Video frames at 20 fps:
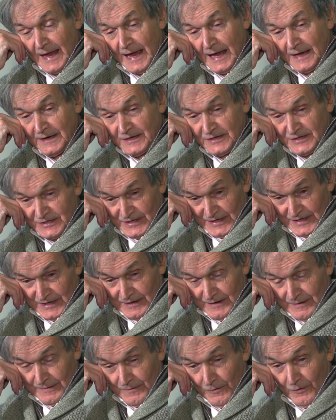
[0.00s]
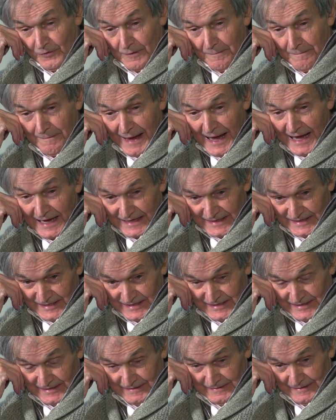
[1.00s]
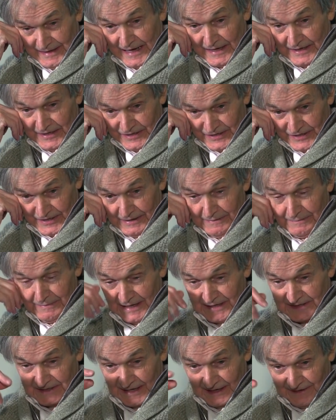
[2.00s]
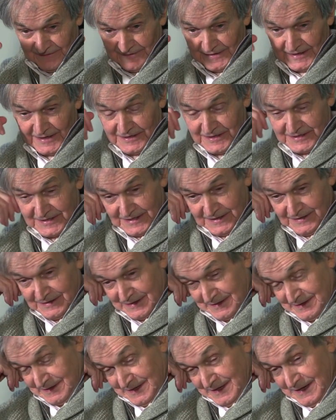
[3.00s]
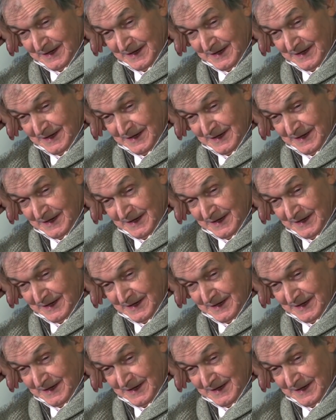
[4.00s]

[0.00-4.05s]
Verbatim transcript: energy or the mass energy, mass hyphen energy, the